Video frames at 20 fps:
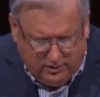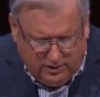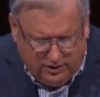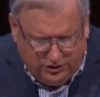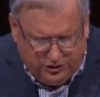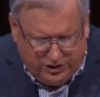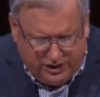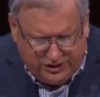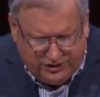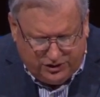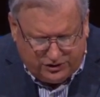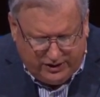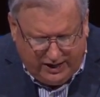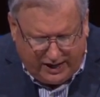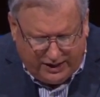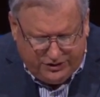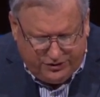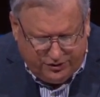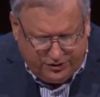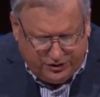Jesus
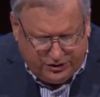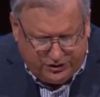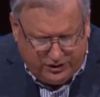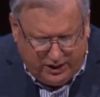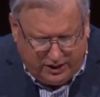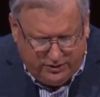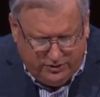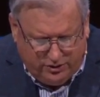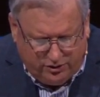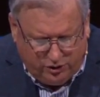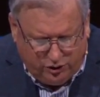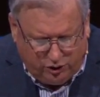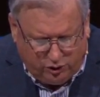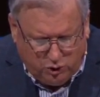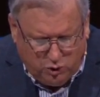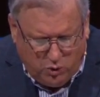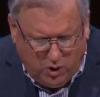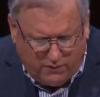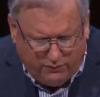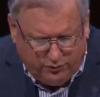answered and said to her,
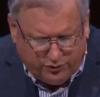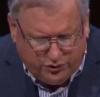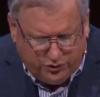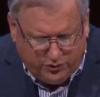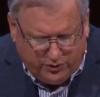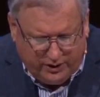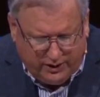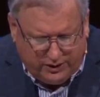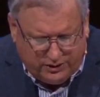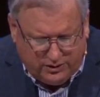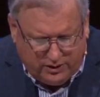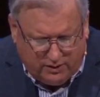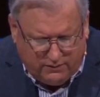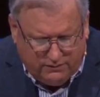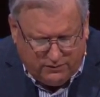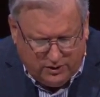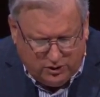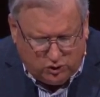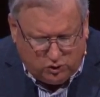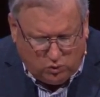whoever drinks of
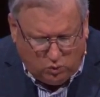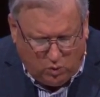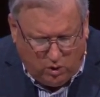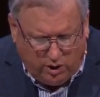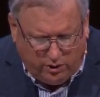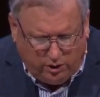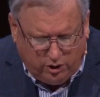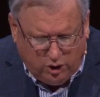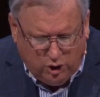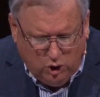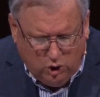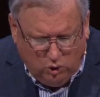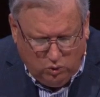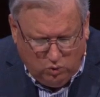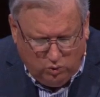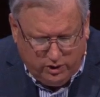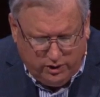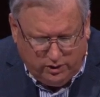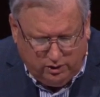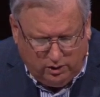this water
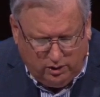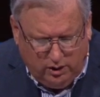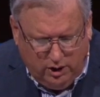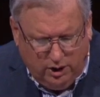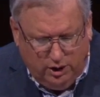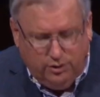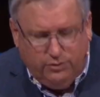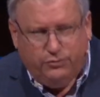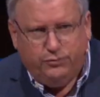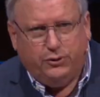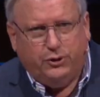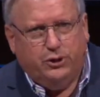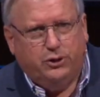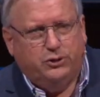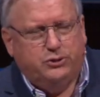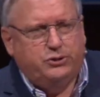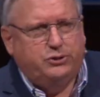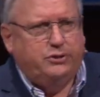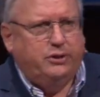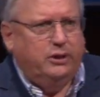will
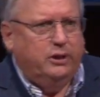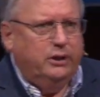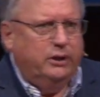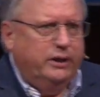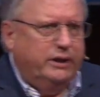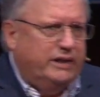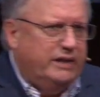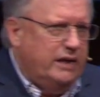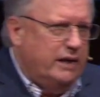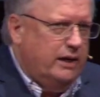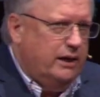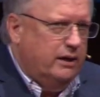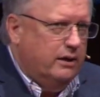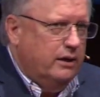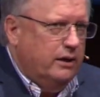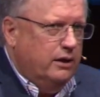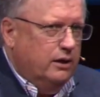thirst again.